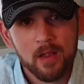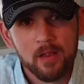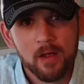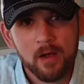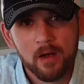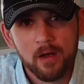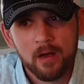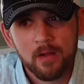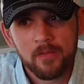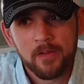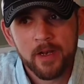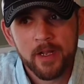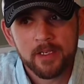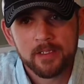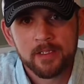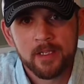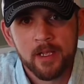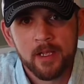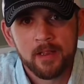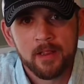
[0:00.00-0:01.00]
The
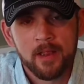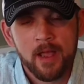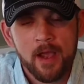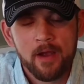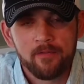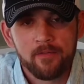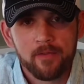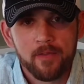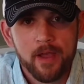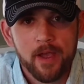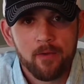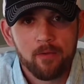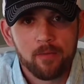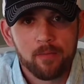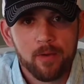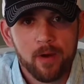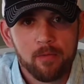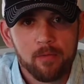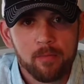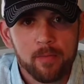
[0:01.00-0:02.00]
next thing after that will
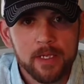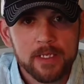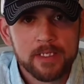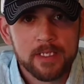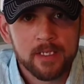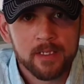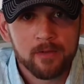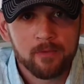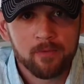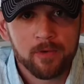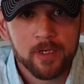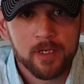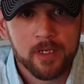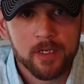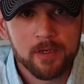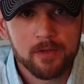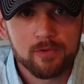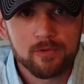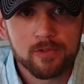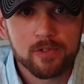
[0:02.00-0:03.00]
probably be tint the
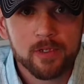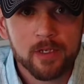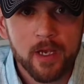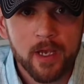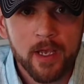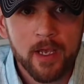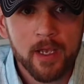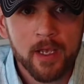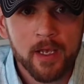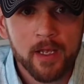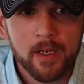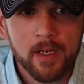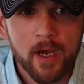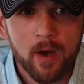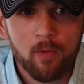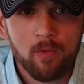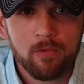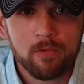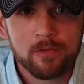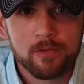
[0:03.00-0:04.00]
windows, and
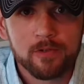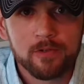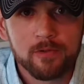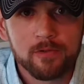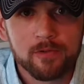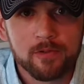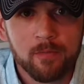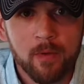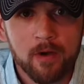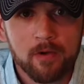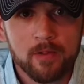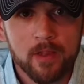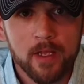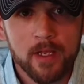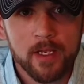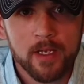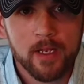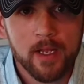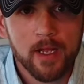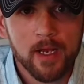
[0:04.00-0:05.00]
I want to smoke the
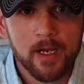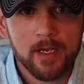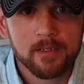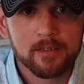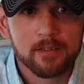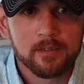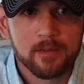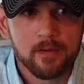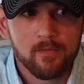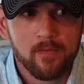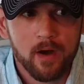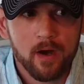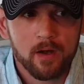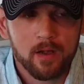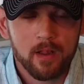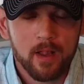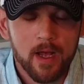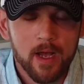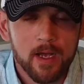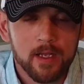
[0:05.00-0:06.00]
headlights, the
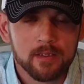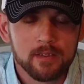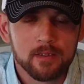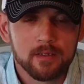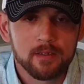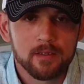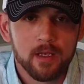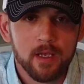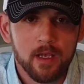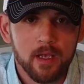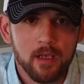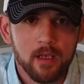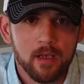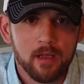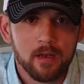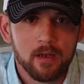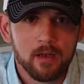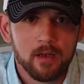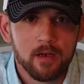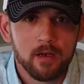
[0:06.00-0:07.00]
fog lights,
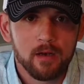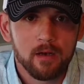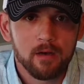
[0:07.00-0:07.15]
and